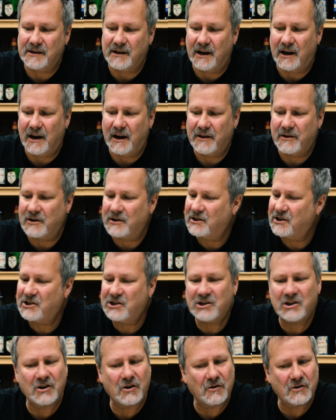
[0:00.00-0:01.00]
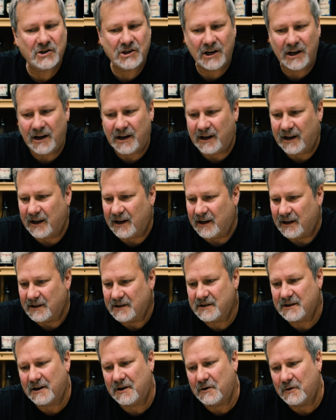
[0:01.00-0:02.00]
There's zero cheating in it.
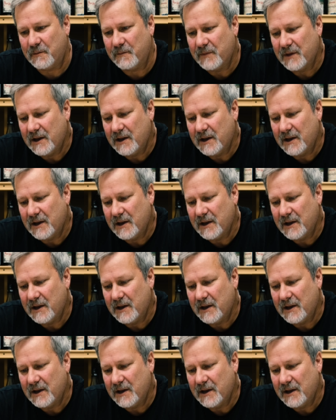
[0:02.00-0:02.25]
So,